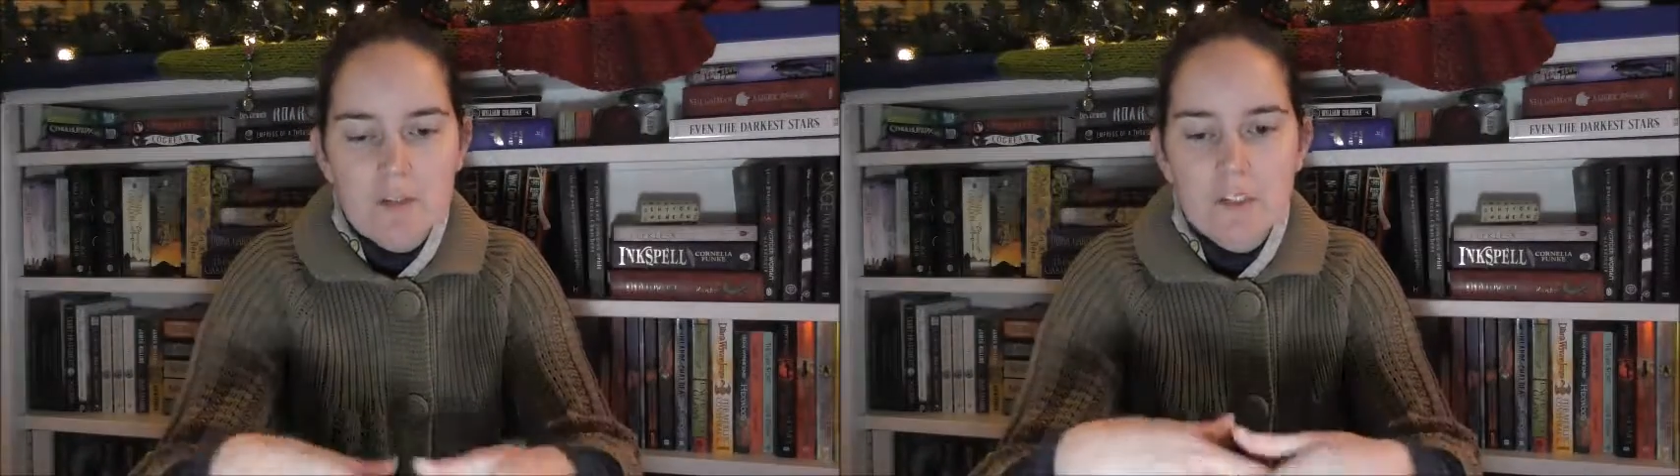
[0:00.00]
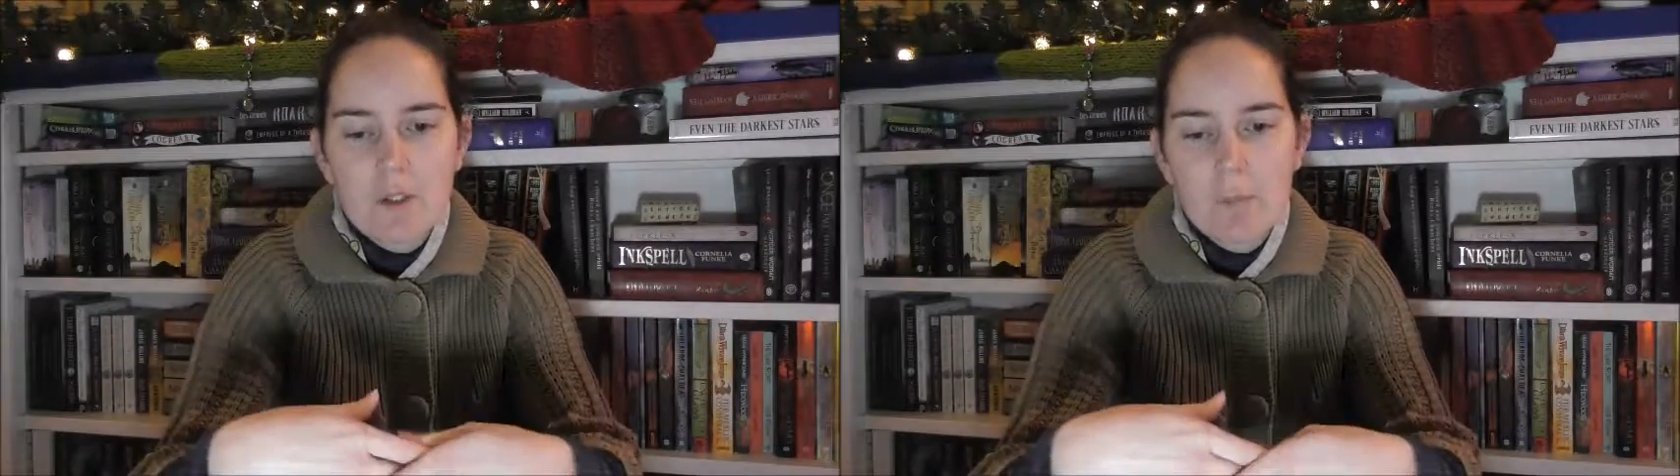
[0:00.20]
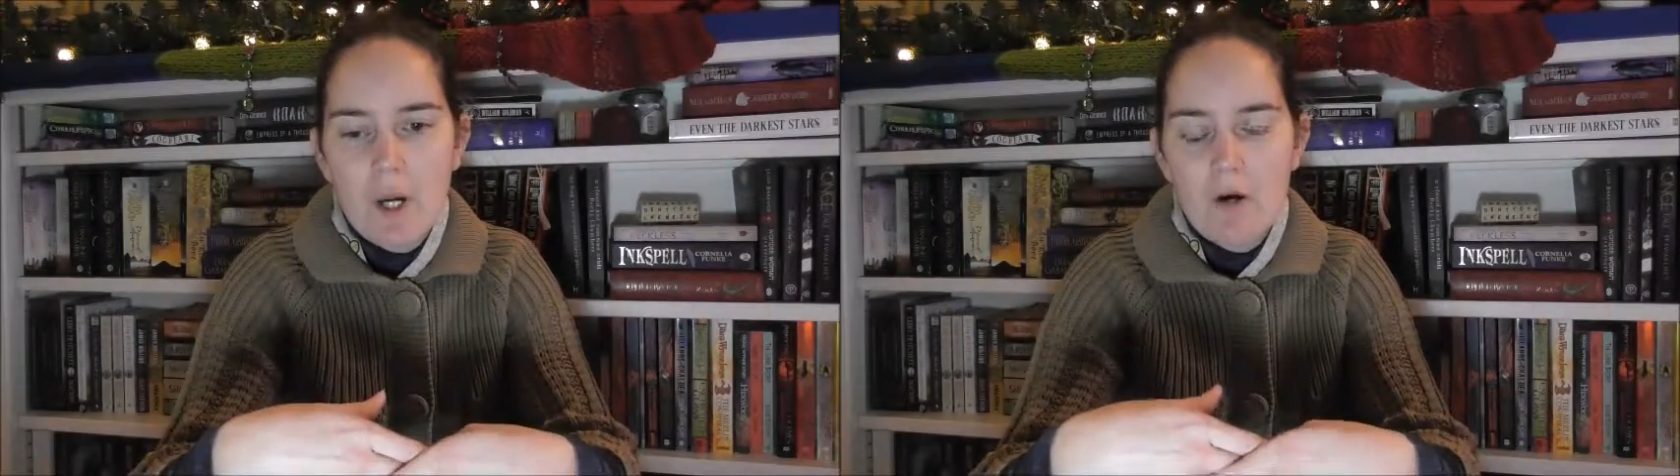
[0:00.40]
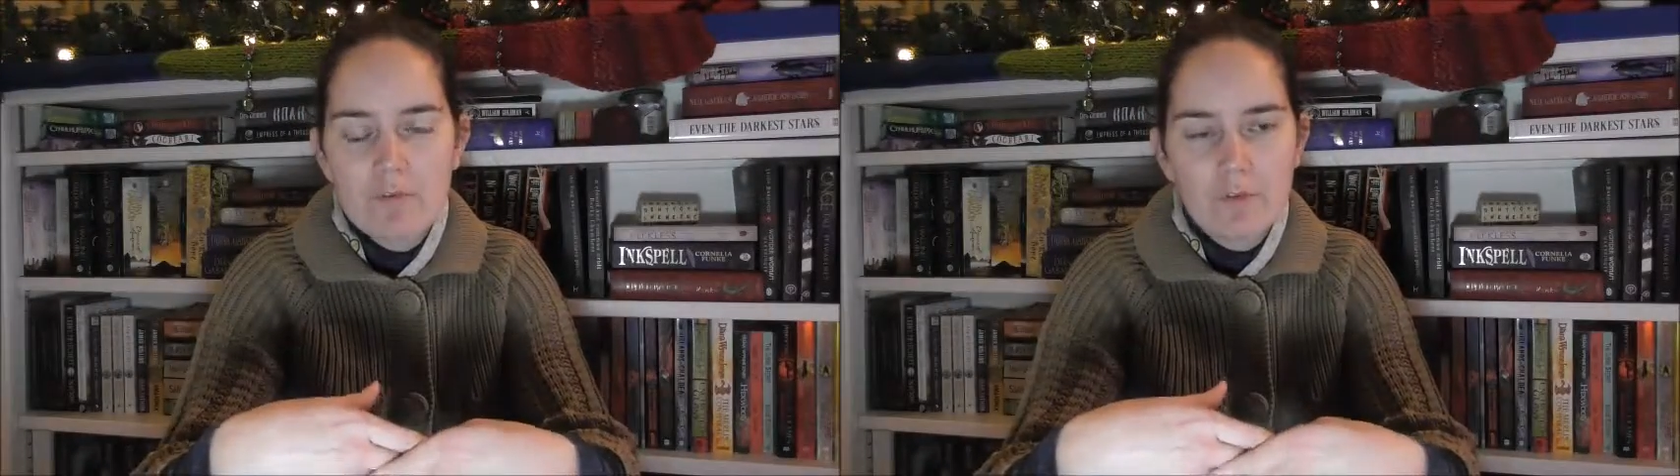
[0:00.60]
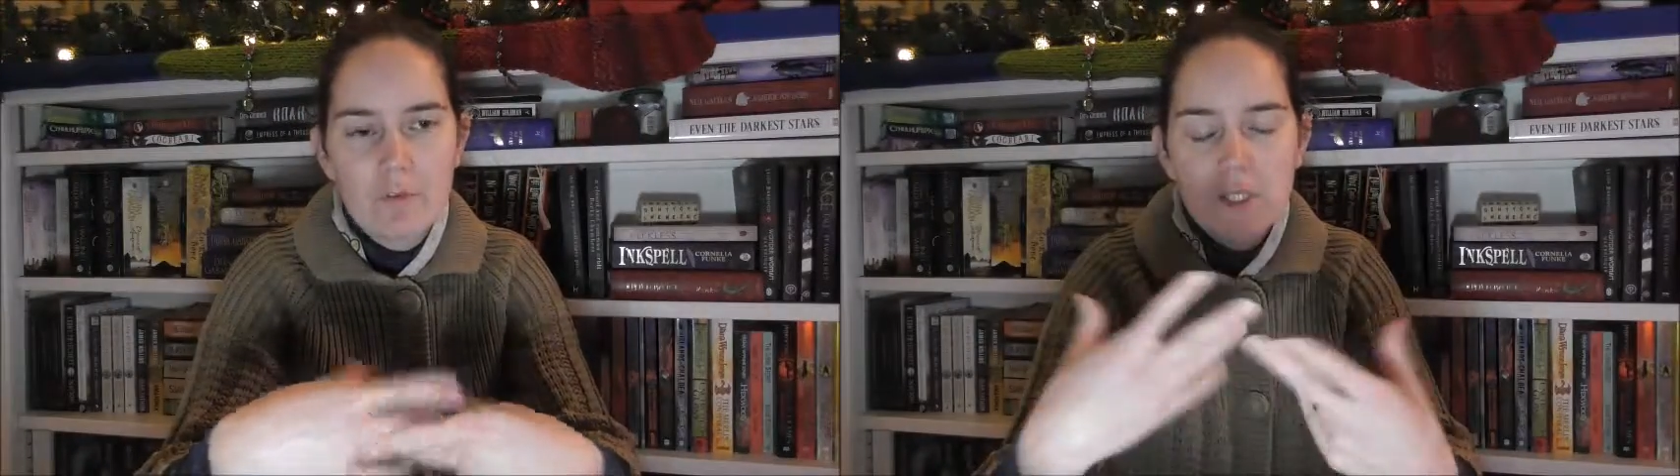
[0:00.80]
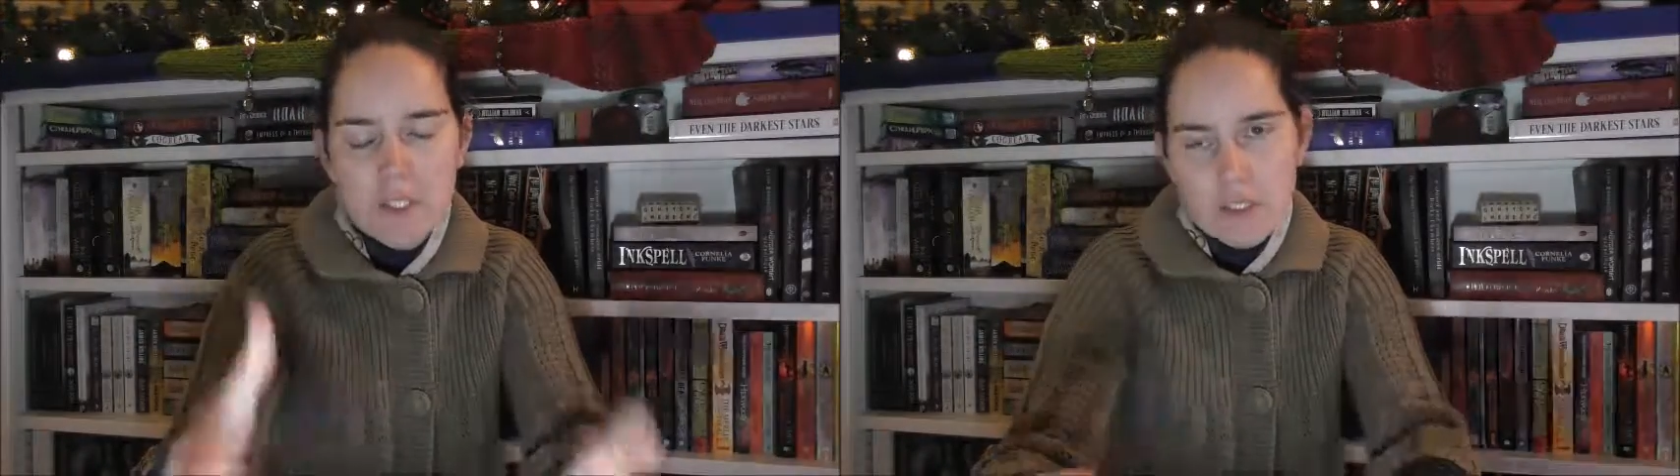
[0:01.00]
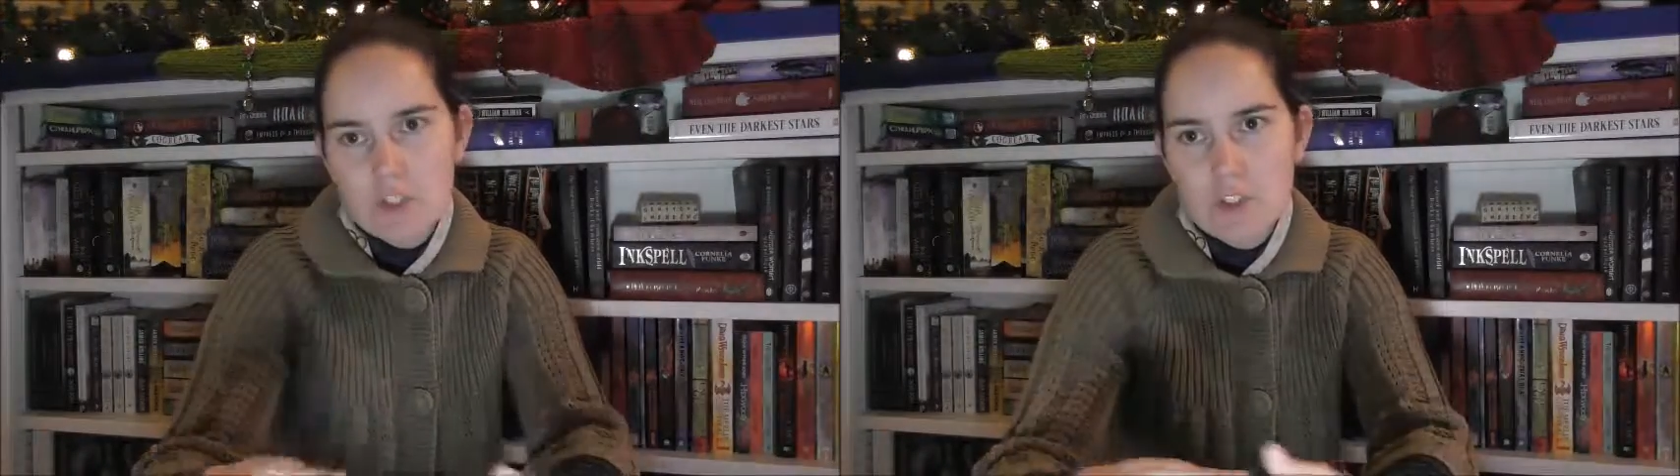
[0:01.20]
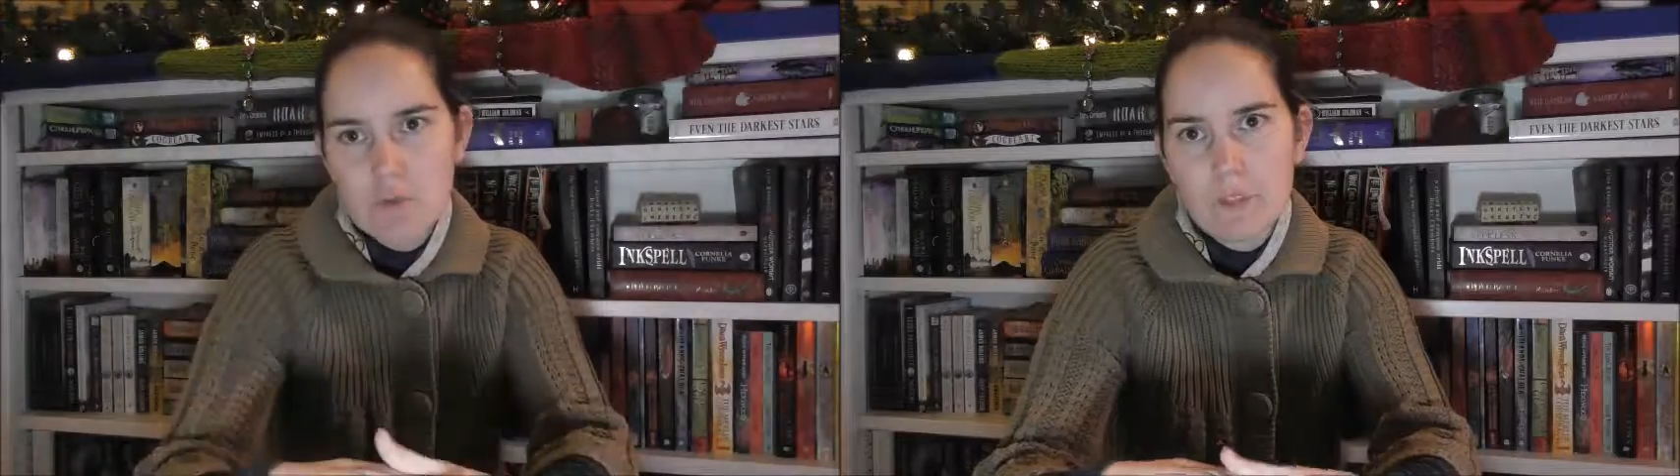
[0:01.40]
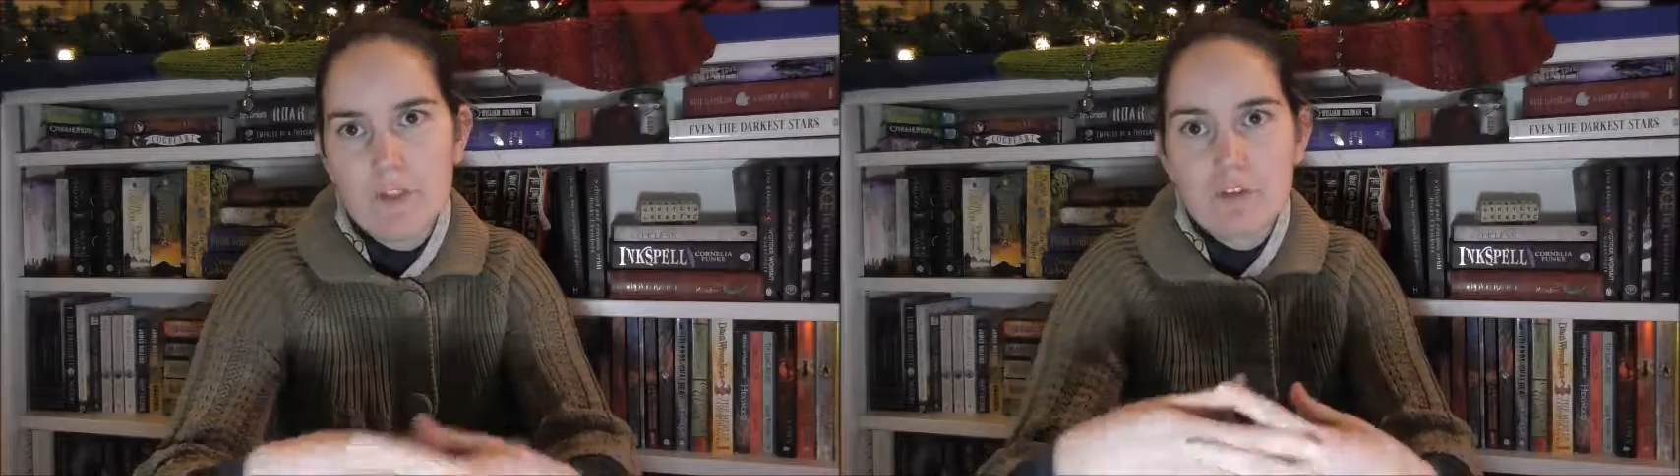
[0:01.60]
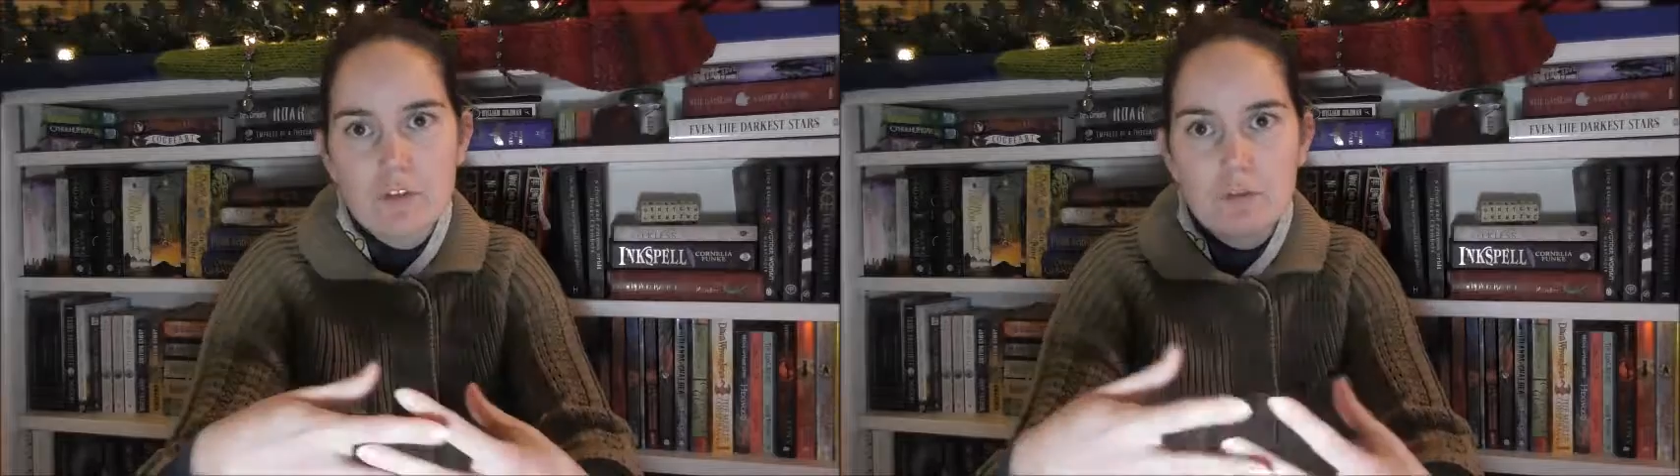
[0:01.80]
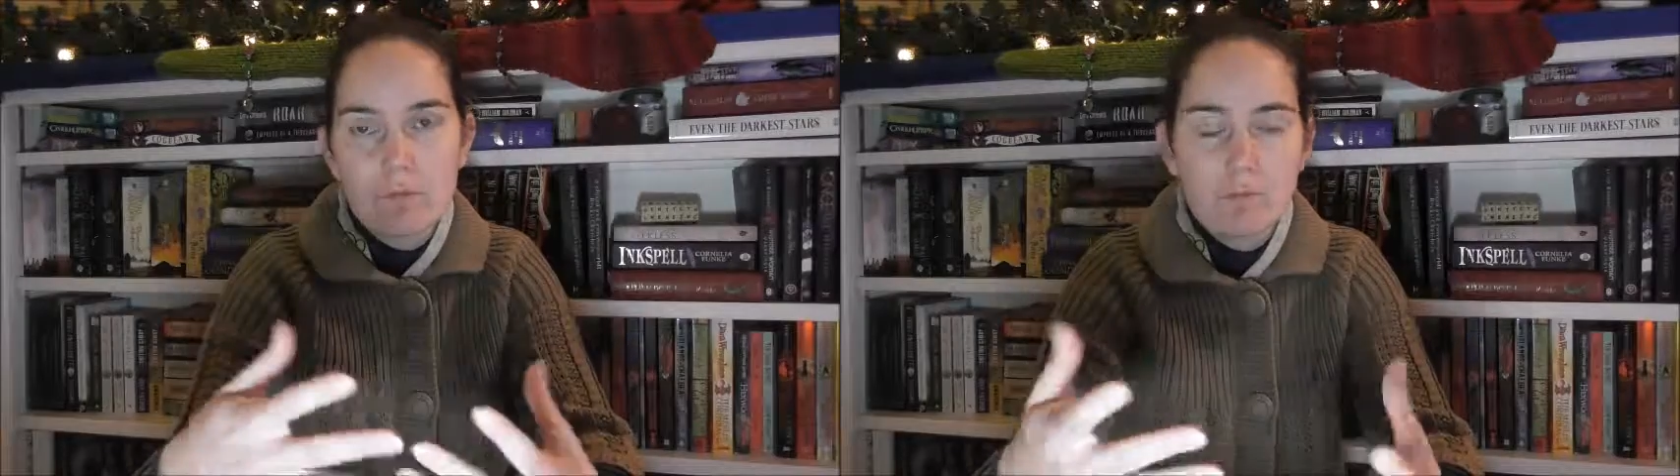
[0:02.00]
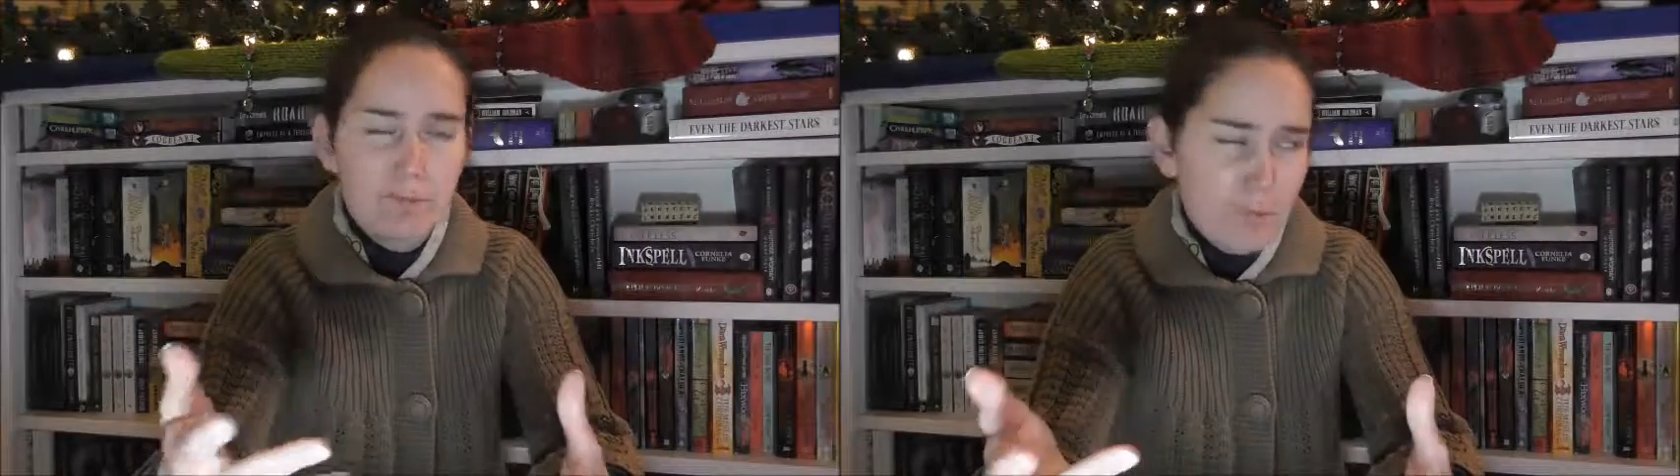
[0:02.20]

so apart from eating too much and